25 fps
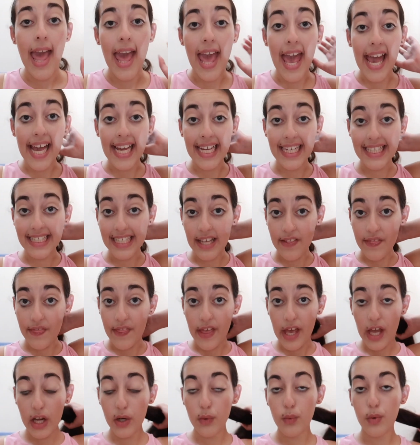And
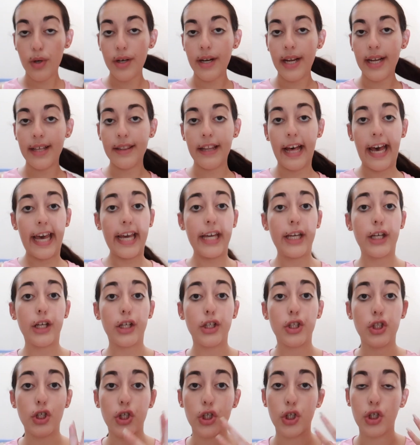then what I
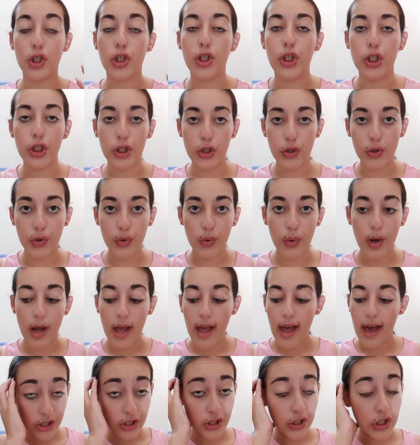like to do
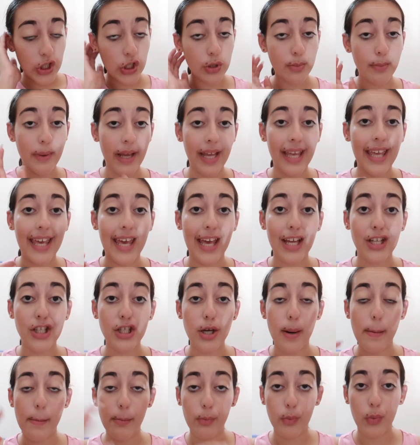to make it
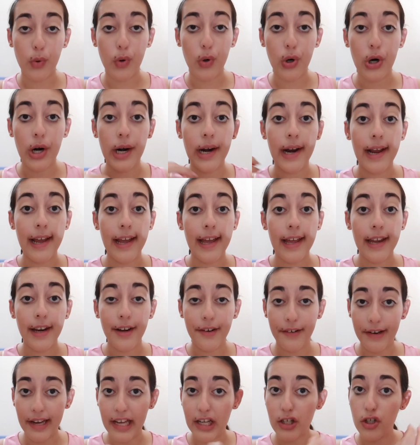more
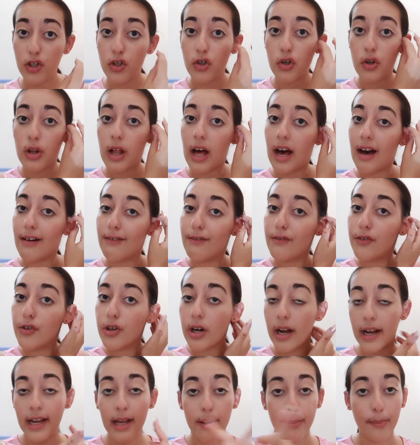natural, after
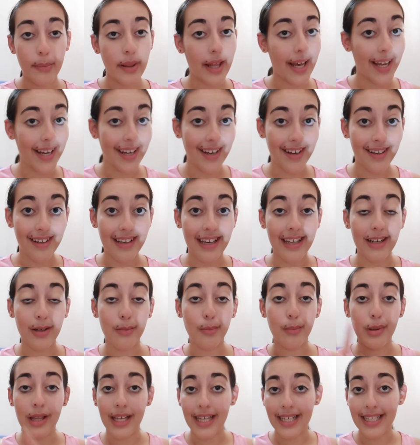I applied it
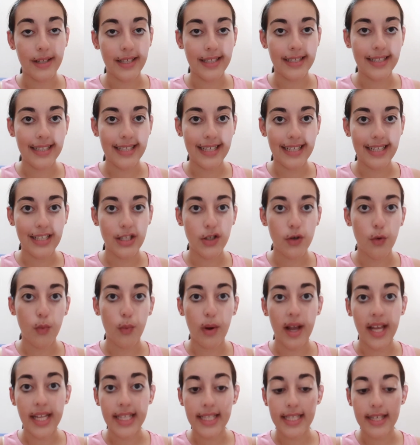and blended it
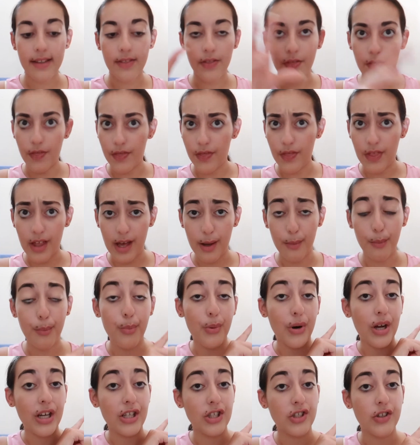with that
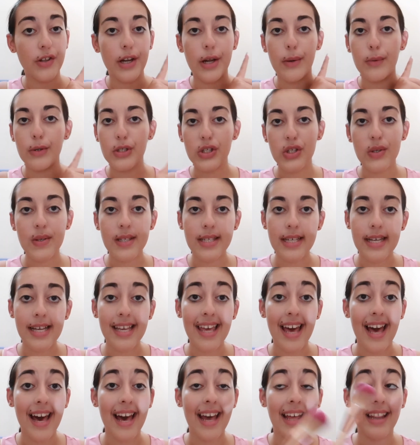brush that I was using,
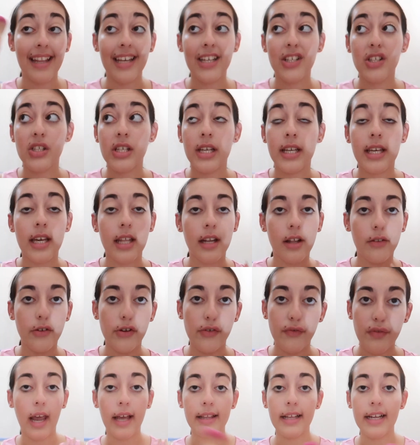I like to take
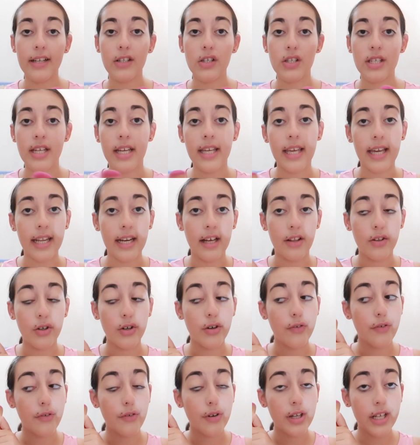
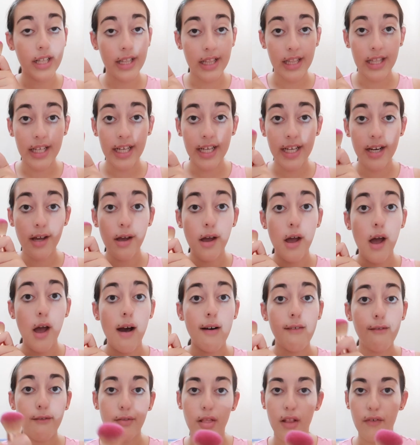another clean
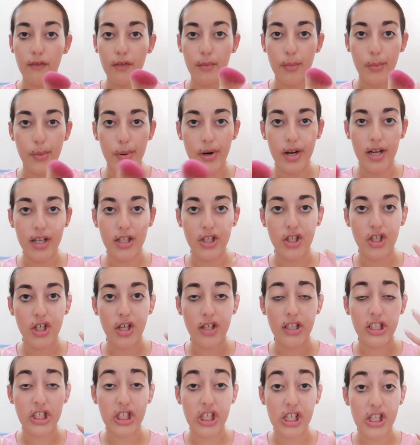fluffy brush
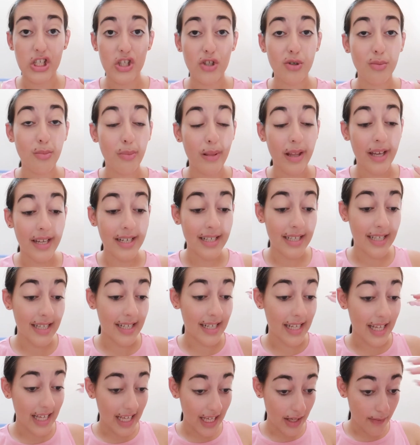just to blend
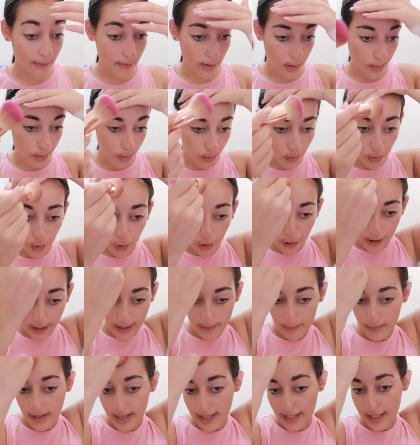it even more
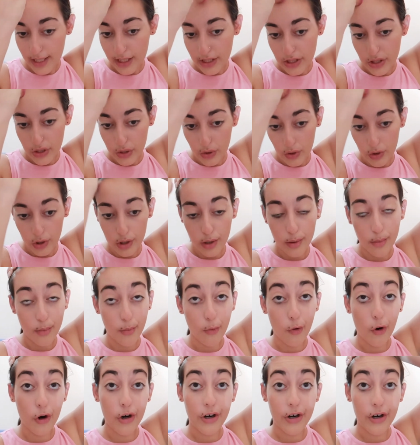and make it look more